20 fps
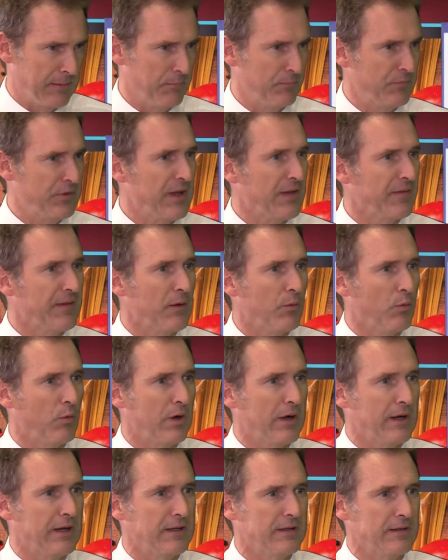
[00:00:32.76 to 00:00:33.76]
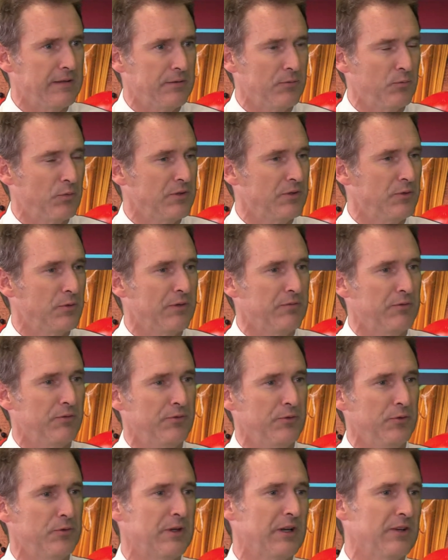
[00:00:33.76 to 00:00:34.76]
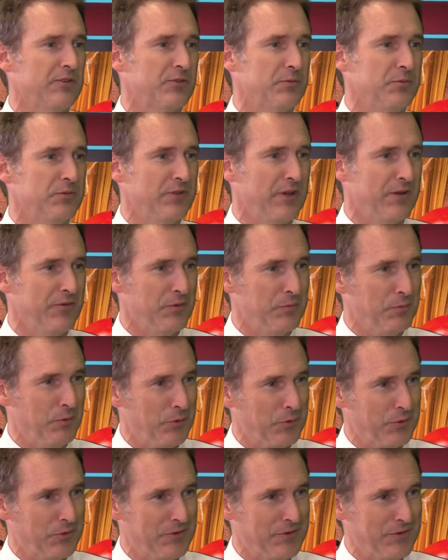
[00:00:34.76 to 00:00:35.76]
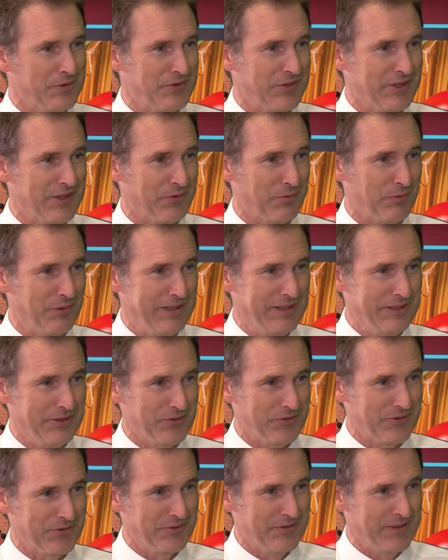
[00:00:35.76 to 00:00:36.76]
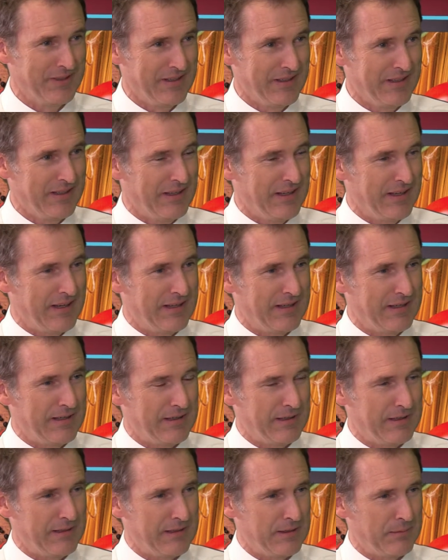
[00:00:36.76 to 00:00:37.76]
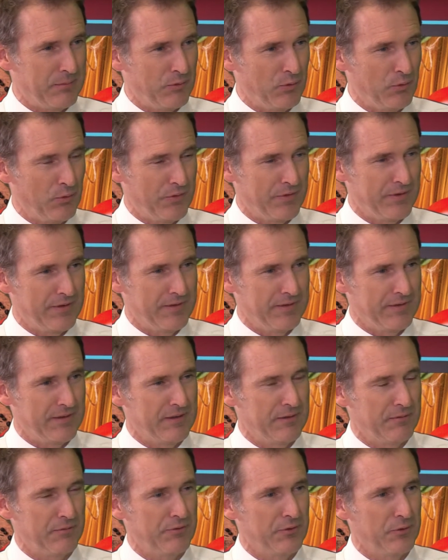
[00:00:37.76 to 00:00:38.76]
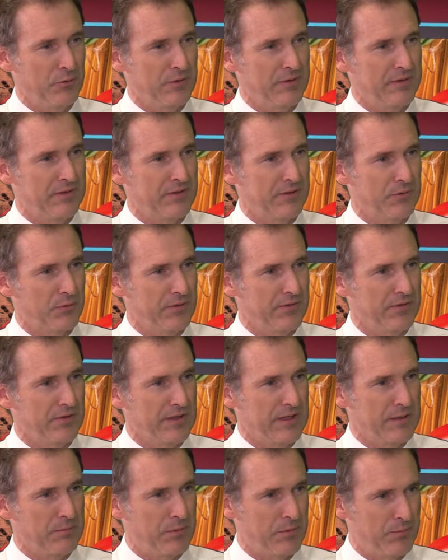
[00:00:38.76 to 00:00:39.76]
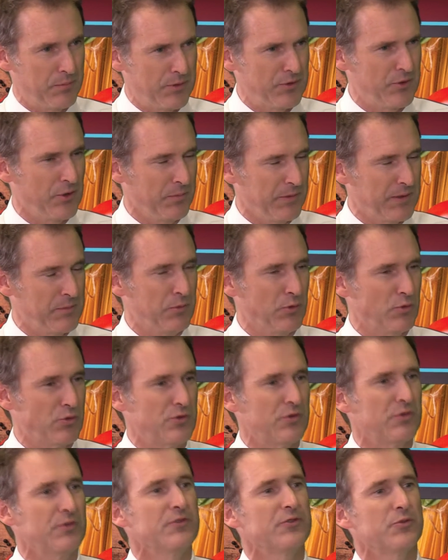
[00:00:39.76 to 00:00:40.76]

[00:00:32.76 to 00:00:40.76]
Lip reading: down that way, and we do have a few customers over the border in New South Wales and up north, and a few into the Riverland, but predominantly Mildura and